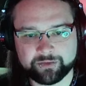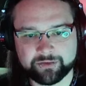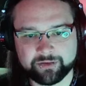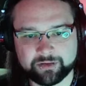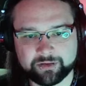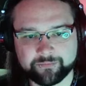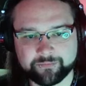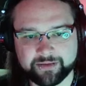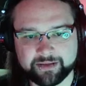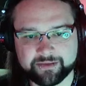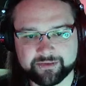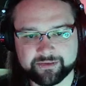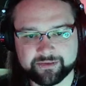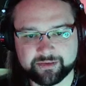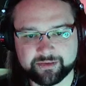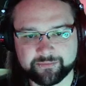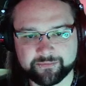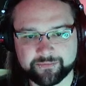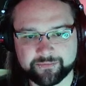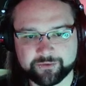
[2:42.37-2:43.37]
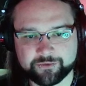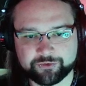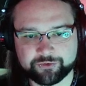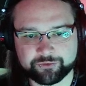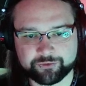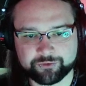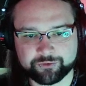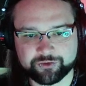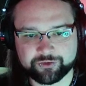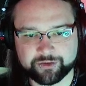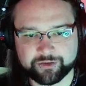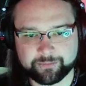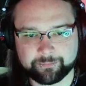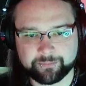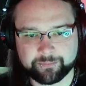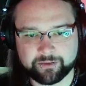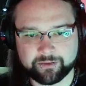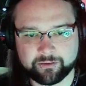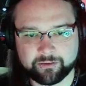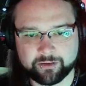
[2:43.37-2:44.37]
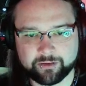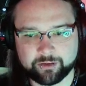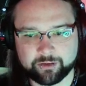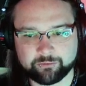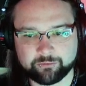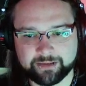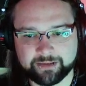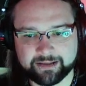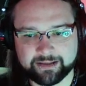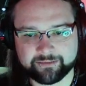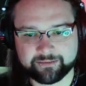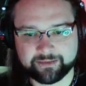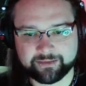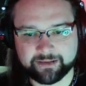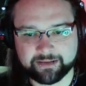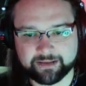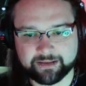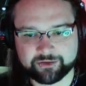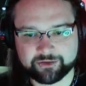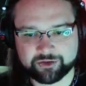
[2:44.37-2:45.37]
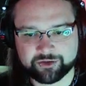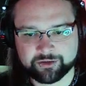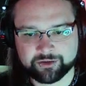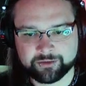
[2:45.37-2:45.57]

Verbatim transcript: the defensive structure part around the edge.